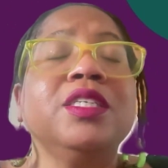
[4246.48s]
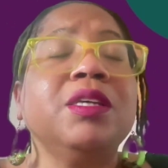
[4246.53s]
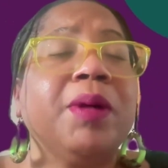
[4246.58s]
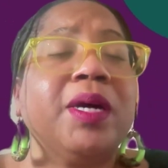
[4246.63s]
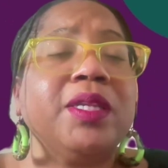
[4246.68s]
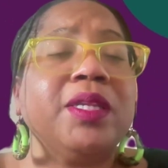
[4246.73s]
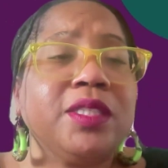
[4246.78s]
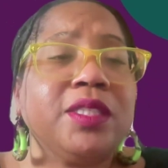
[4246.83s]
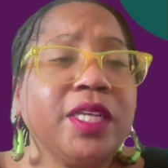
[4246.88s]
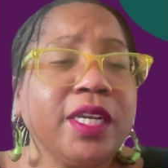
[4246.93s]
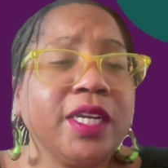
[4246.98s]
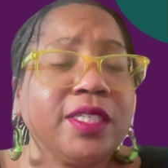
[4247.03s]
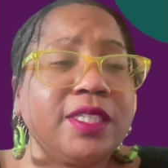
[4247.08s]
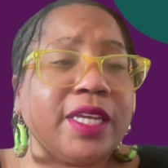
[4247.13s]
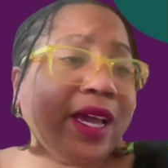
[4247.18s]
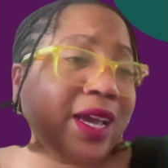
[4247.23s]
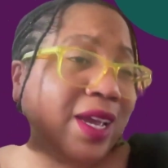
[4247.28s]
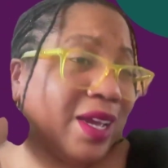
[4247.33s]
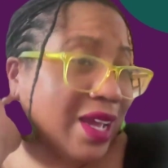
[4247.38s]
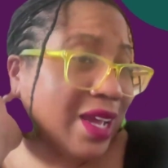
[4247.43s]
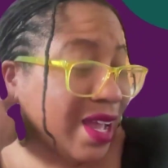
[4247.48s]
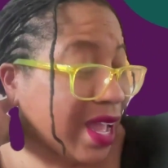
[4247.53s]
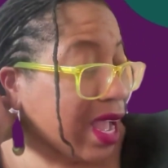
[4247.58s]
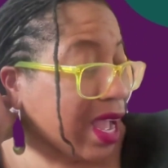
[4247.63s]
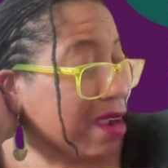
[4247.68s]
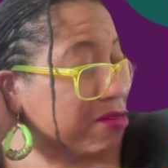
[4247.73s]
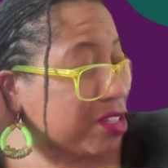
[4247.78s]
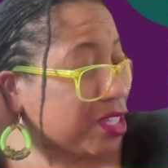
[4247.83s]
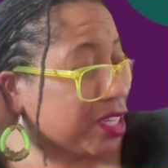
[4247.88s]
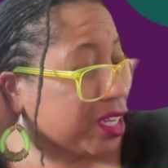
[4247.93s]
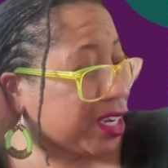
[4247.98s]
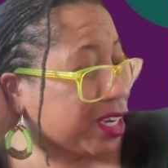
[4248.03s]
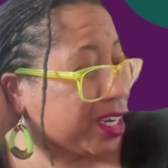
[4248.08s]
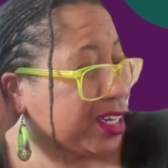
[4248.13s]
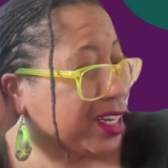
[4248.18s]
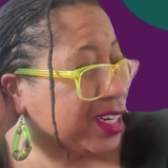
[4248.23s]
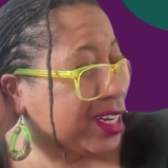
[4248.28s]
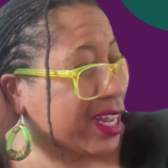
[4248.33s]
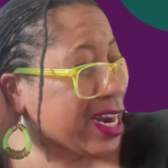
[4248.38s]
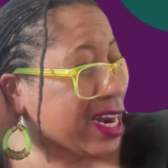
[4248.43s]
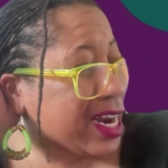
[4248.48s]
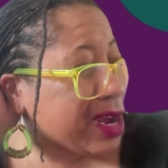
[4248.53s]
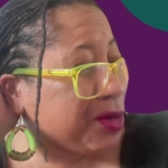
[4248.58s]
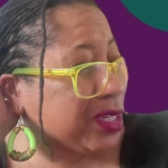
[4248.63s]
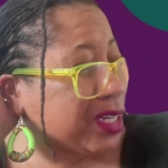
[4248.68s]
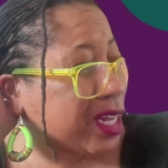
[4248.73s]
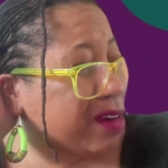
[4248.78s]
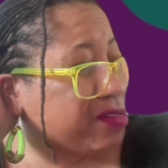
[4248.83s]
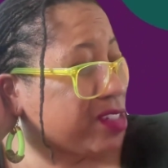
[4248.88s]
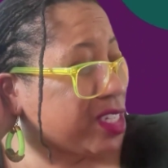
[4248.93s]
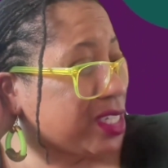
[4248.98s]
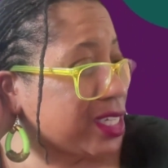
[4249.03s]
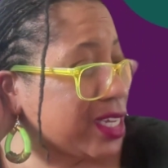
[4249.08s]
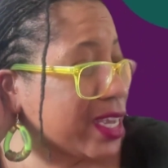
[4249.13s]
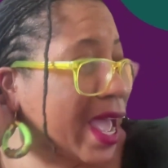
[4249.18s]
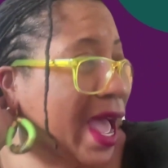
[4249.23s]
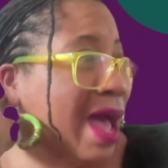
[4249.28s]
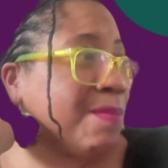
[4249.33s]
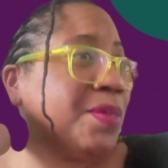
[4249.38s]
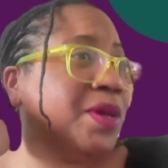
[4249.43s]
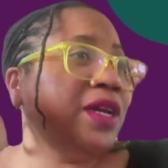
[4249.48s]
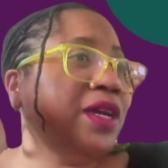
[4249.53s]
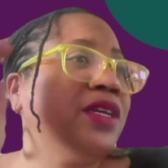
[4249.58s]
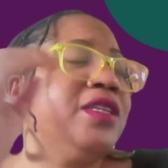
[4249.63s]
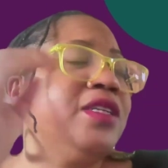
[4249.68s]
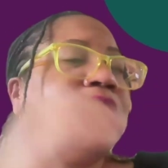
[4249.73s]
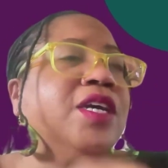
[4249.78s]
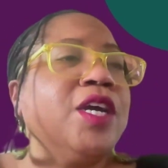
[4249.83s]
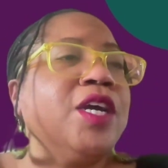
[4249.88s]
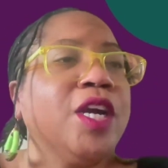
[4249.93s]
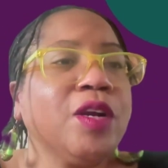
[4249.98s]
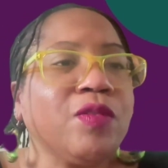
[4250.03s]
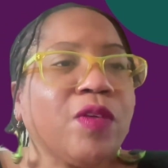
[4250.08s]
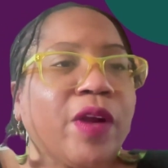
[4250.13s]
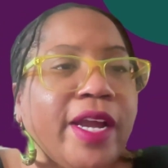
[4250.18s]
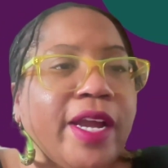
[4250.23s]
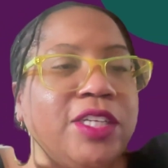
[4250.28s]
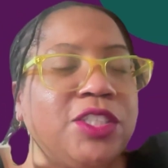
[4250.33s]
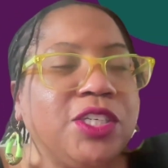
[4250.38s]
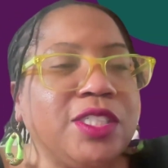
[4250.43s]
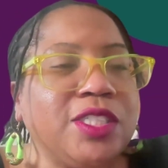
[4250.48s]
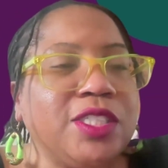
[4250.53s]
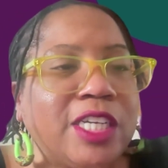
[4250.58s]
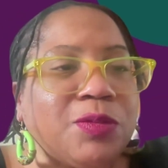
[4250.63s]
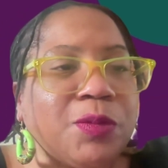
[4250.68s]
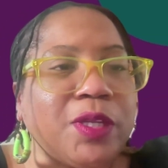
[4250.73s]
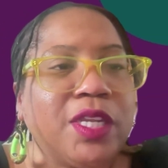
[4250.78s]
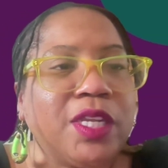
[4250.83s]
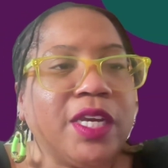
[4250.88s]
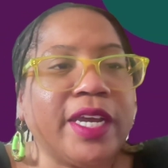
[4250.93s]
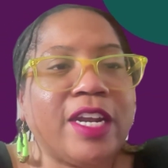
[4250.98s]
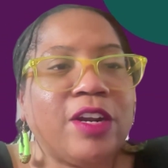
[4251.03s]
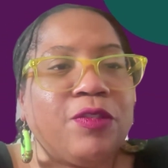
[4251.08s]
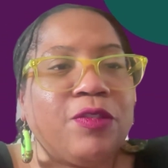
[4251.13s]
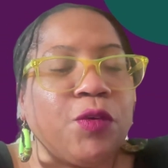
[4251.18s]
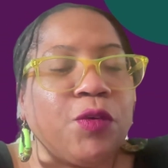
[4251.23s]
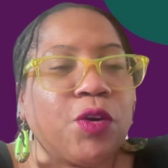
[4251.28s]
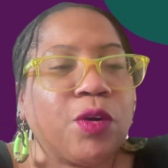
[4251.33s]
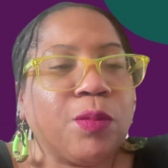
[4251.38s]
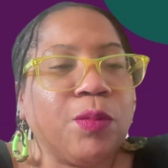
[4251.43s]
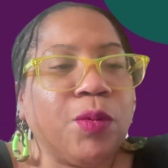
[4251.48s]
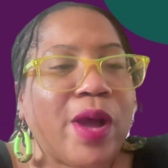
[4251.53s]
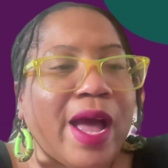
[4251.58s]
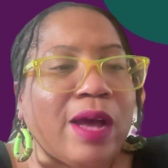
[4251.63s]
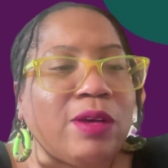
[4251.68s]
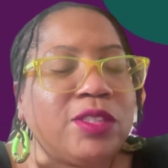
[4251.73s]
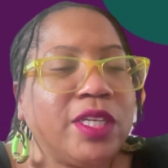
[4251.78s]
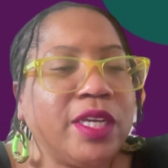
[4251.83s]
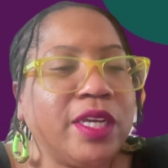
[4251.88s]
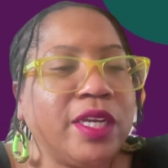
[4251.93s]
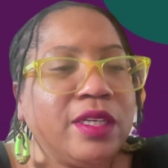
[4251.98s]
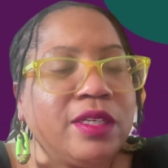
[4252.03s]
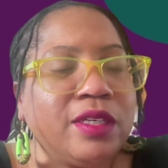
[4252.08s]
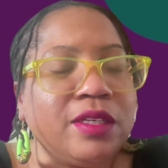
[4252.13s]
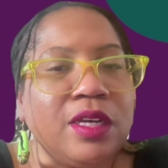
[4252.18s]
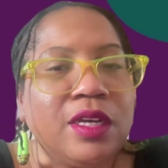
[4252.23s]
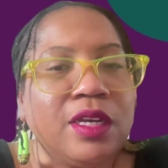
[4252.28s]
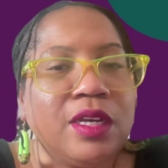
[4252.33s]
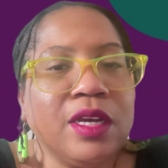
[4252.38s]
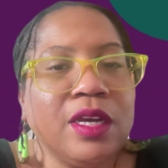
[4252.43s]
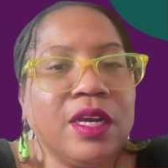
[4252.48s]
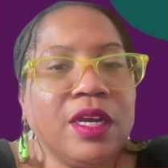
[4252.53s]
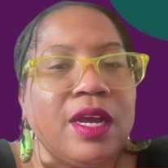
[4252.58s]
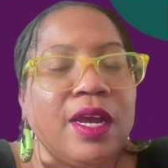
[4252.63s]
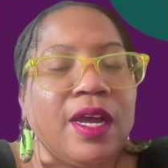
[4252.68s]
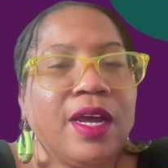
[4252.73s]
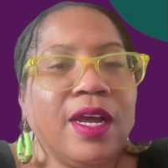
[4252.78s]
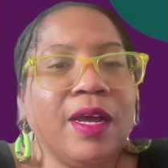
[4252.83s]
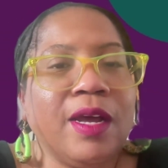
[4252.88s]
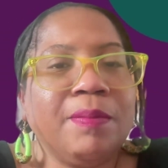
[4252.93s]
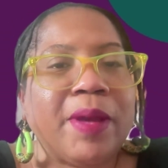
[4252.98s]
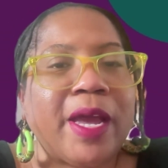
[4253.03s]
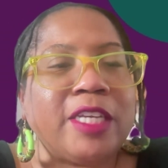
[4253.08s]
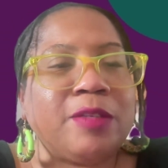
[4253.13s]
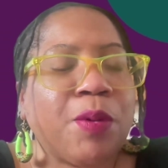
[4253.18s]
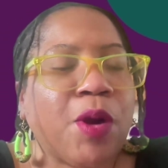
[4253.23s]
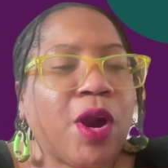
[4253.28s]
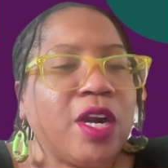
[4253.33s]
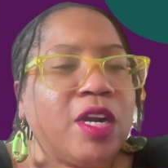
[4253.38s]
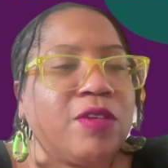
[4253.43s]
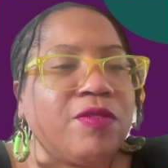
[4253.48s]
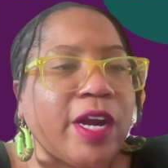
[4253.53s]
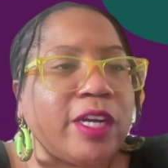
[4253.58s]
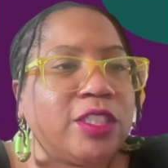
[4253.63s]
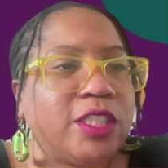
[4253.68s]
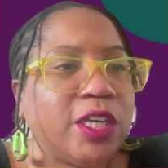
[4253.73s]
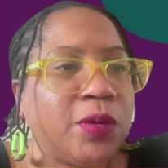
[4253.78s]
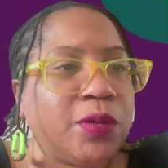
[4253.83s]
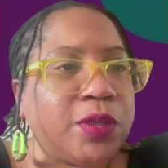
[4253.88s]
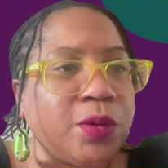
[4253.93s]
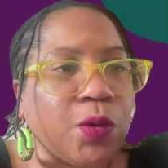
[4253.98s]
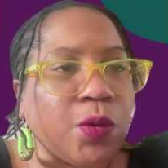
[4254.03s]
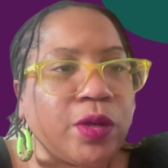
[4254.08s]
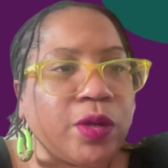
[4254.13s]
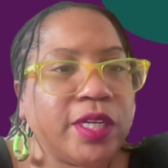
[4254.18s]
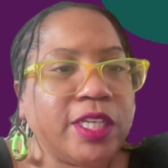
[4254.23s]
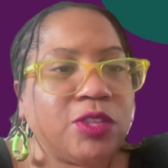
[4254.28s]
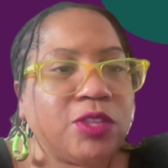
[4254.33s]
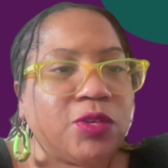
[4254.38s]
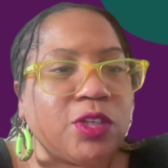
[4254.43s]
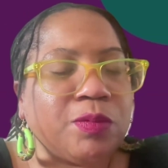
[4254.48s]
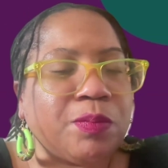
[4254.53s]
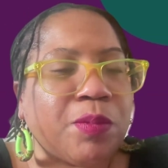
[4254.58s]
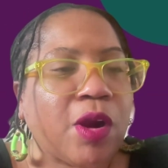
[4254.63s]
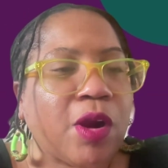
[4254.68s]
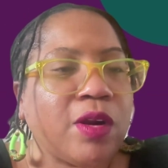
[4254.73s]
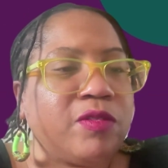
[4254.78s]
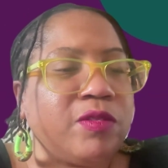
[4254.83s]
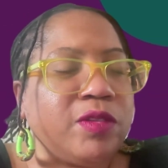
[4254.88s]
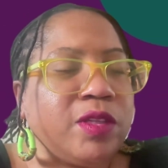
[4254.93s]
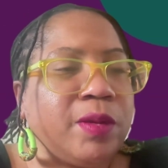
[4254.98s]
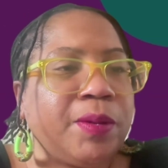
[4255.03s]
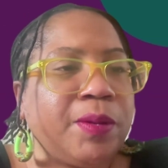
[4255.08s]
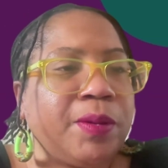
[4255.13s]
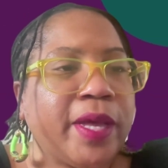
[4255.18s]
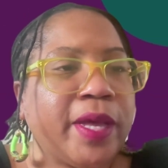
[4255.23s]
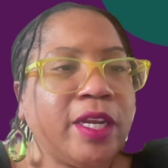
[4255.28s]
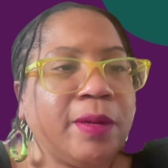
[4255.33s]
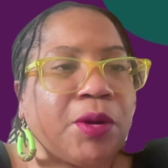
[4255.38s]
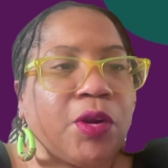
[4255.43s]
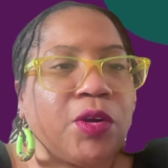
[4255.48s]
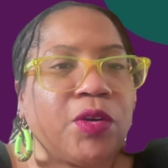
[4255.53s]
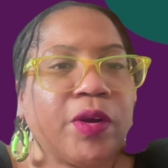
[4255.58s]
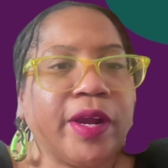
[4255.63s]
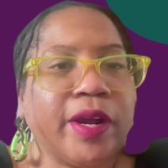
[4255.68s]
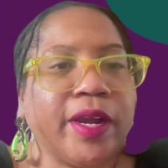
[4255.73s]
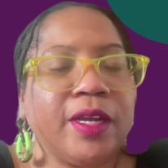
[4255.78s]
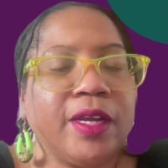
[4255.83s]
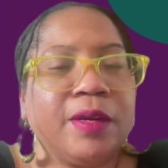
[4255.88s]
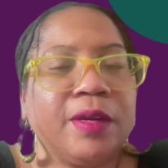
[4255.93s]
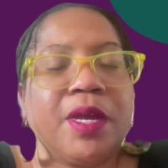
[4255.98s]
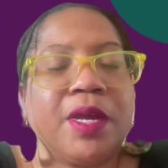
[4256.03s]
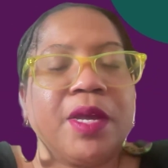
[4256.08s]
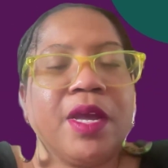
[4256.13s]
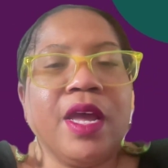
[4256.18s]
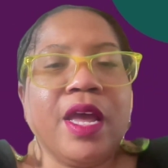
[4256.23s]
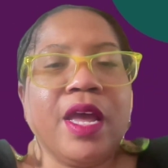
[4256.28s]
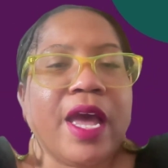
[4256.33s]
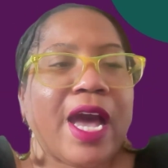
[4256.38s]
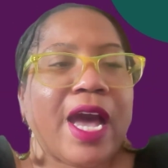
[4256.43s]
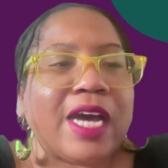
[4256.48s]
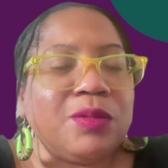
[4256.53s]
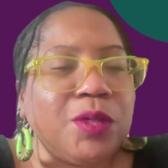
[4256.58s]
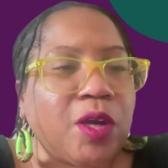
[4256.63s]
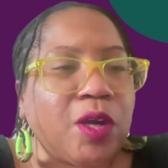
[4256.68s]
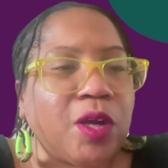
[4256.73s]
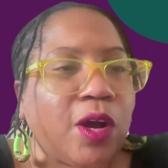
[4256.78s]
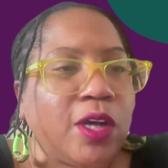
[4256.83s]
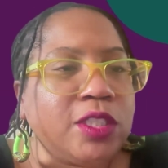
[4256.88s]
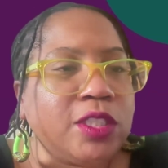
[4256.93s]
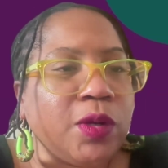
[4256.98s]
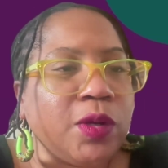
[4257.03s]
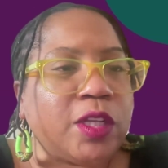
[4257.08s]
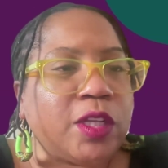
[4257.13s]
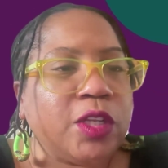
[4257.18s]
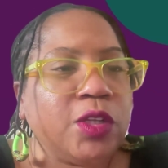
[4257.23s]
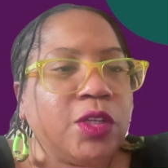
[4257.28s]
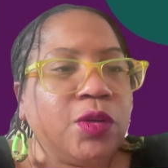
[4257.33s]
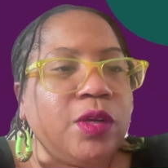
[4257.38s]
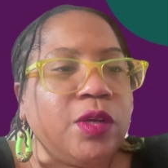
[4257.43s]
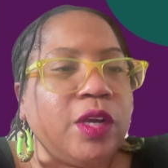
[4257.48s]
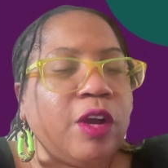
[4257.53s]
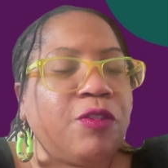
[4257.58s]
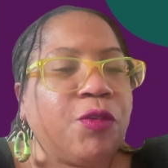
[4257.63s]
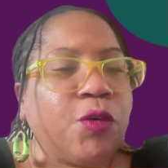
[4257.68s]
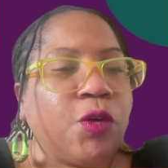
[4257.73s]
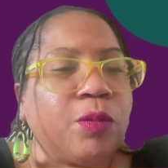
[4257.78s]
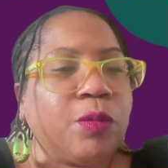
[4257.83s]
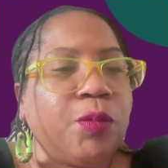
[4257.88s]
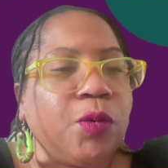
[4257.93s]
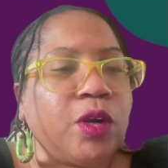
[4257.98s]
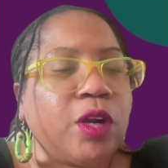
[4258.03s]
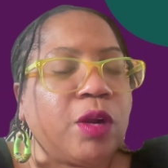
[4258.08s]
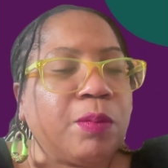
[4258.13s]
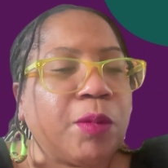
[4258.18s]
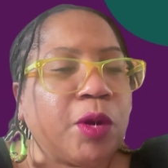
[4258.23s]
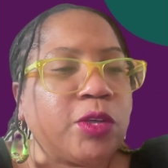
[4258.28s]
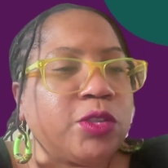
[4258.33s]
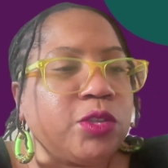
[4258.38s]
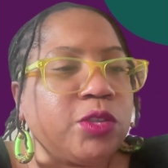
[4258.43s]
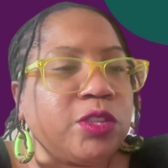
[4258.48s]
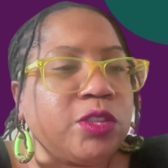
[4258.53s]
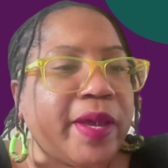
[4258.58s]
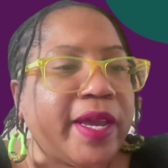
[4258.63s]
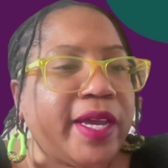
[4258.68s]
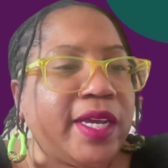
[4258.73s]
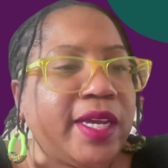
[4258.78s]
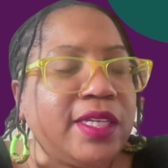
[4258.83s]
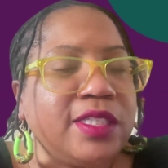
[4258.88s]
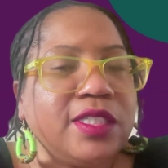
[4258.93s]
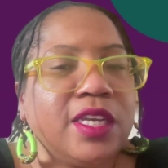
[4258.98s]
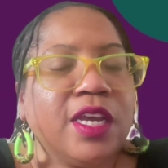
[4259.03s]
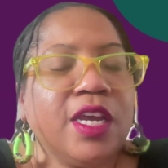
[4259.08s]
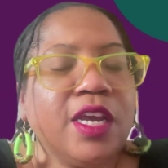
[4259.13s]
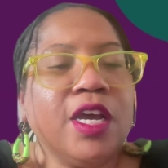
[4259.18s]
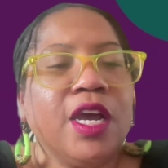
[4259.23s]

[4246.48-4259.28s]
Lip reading: Some other things that I've seen and that I would love to see happen, right? Just as we look at affordable housing as part of our zoning ordinance or as part of the planning program, how do we also include affordable commercial space